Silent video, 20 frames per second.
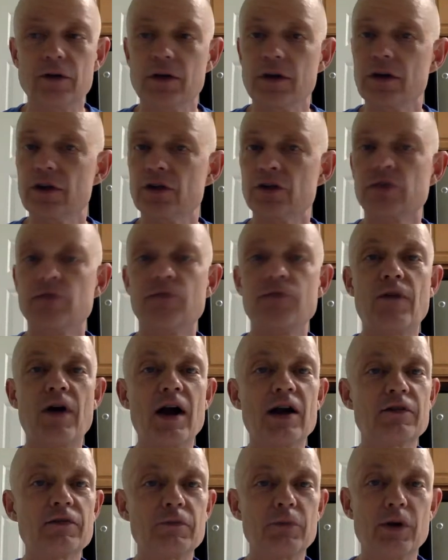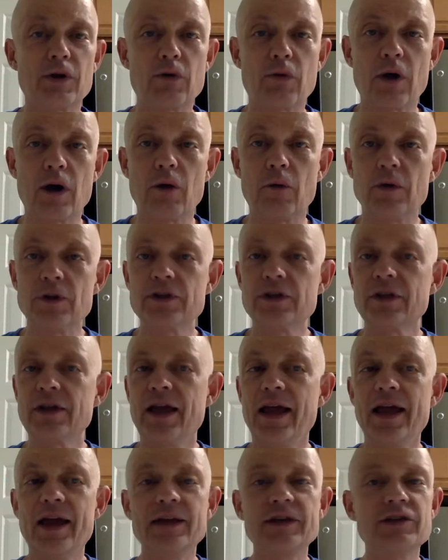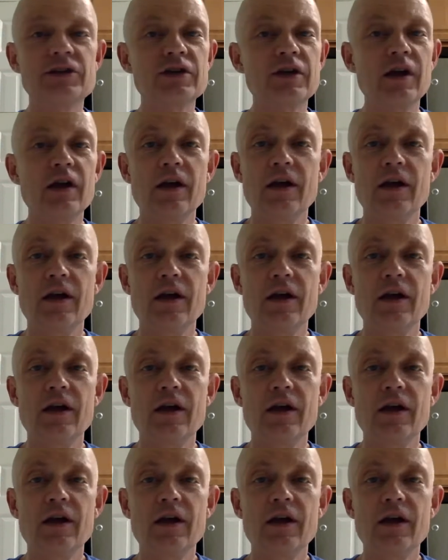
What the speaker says: It is far from required. What's an edge?